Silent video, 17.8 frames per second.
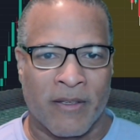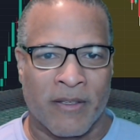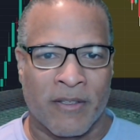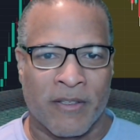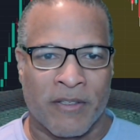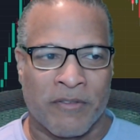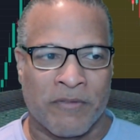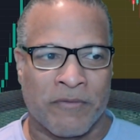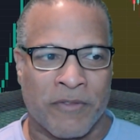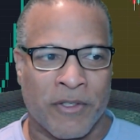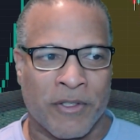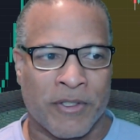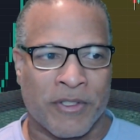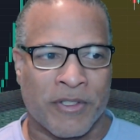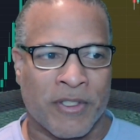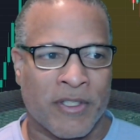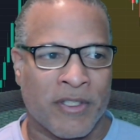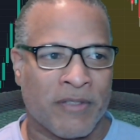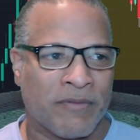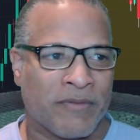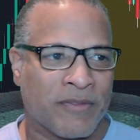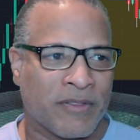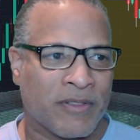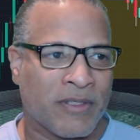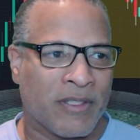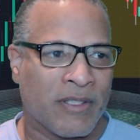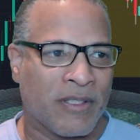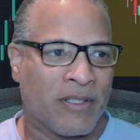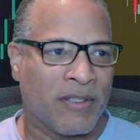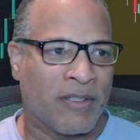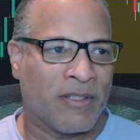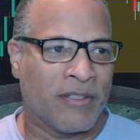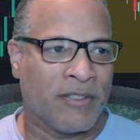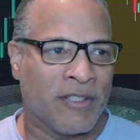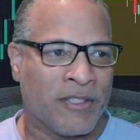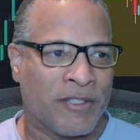First off,
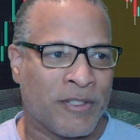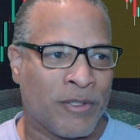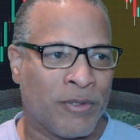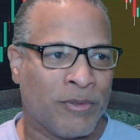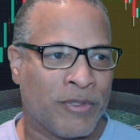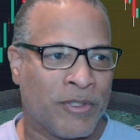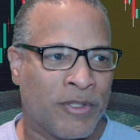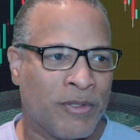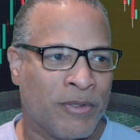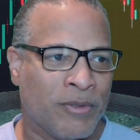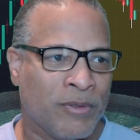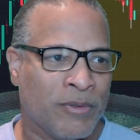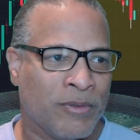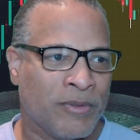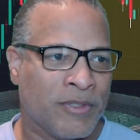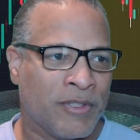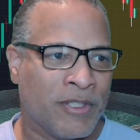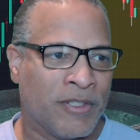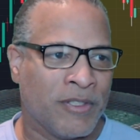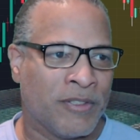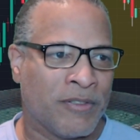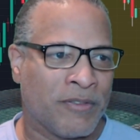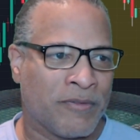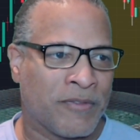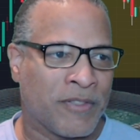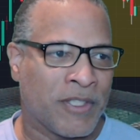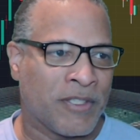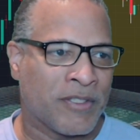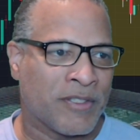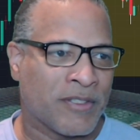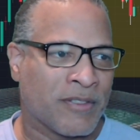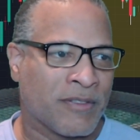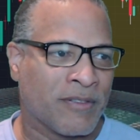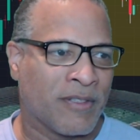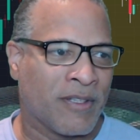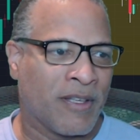let's go to the
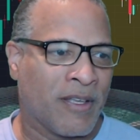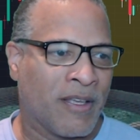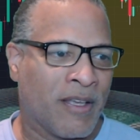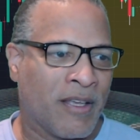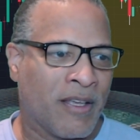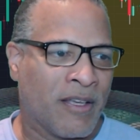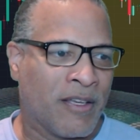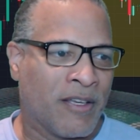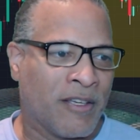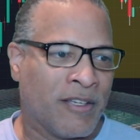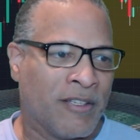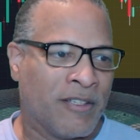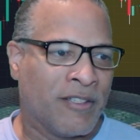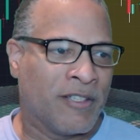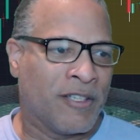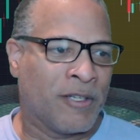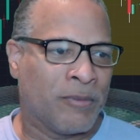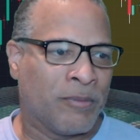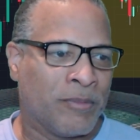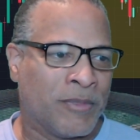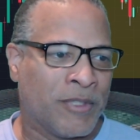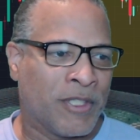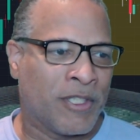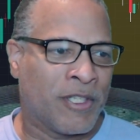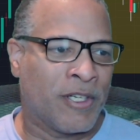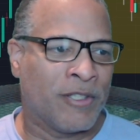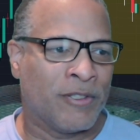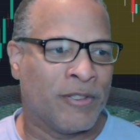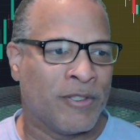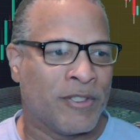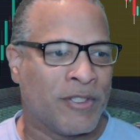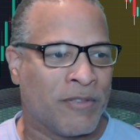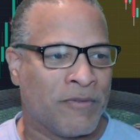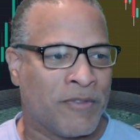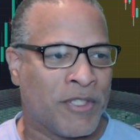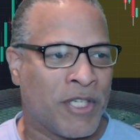interface. The colors
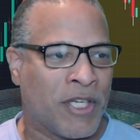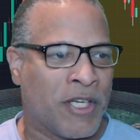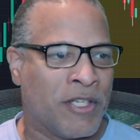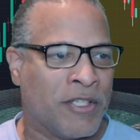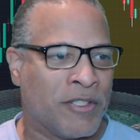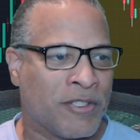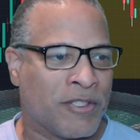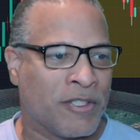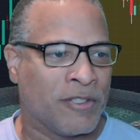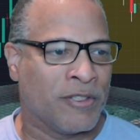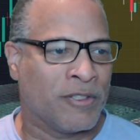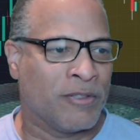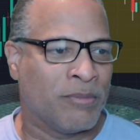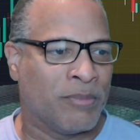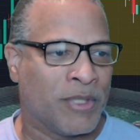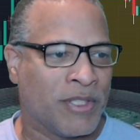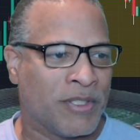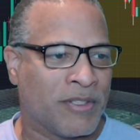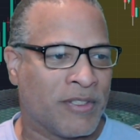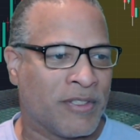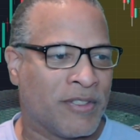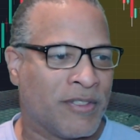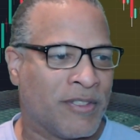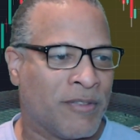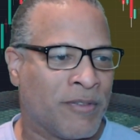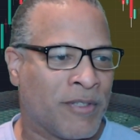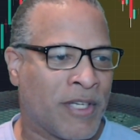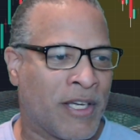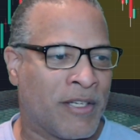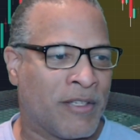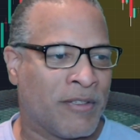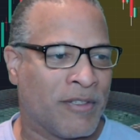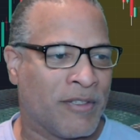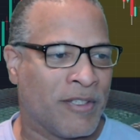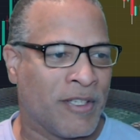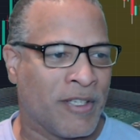have changed a little bit. They got
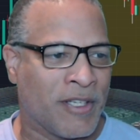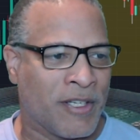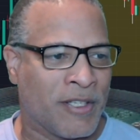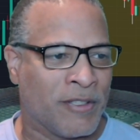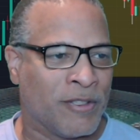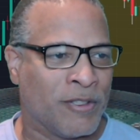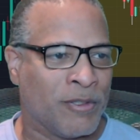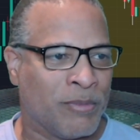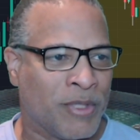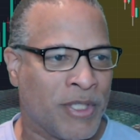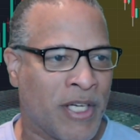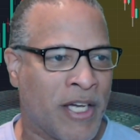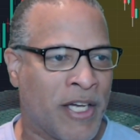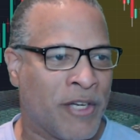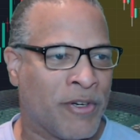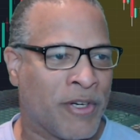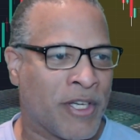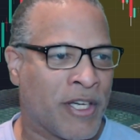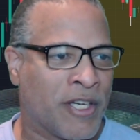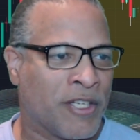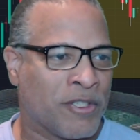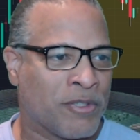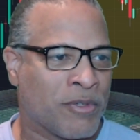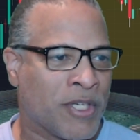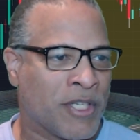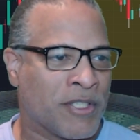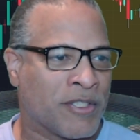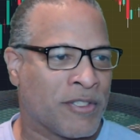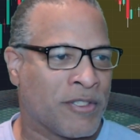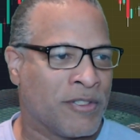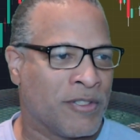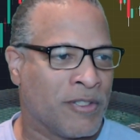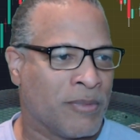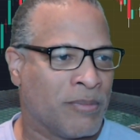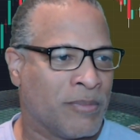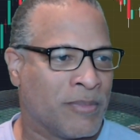a little bit higher contrast to
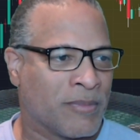them.